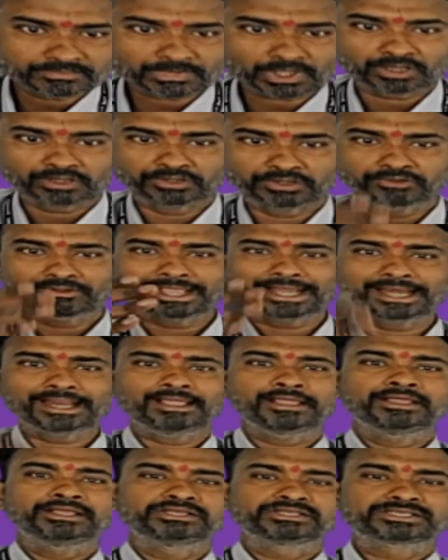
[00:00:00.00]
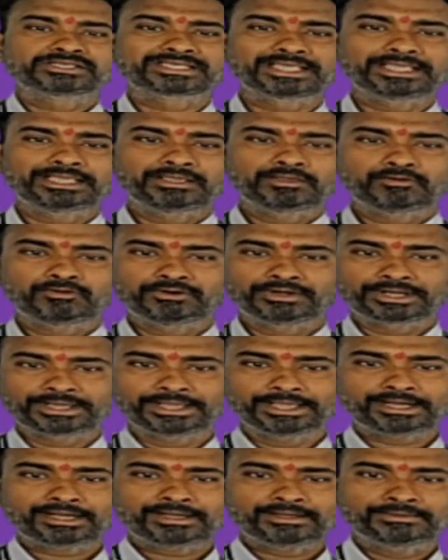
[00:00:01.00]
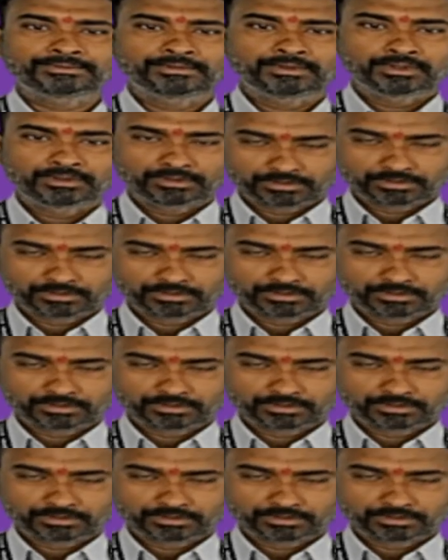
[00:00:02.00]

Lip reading: you can see over here.